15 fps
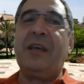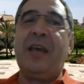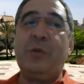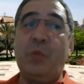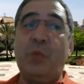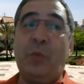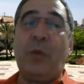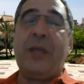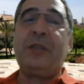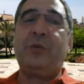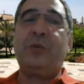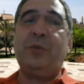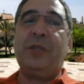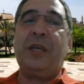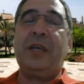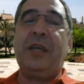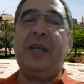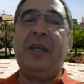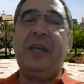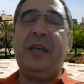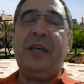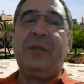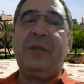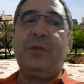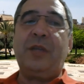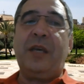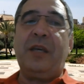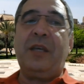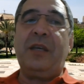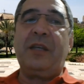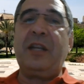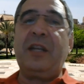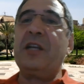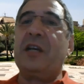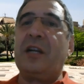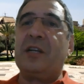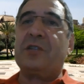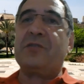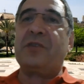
and we went to the, to the clinical